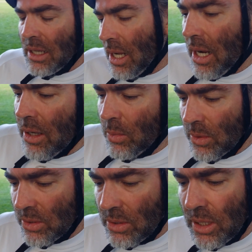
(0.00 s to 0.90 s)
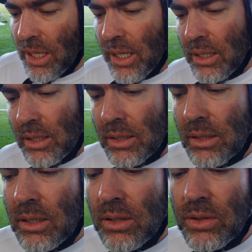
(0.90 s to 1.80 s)
I was like,
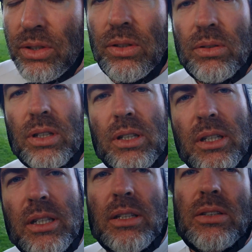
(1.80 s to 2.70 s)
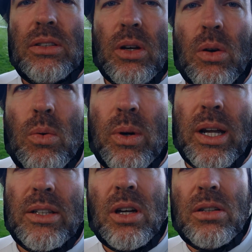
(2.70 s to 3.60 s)
oh shoot. So when
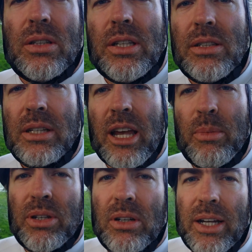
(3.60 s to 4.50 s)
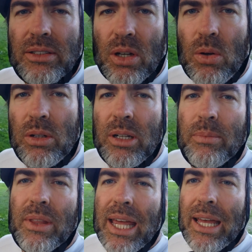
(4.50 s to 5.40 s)
I talked to the examiner, I told
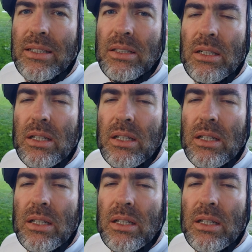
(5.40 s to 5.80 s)
him that,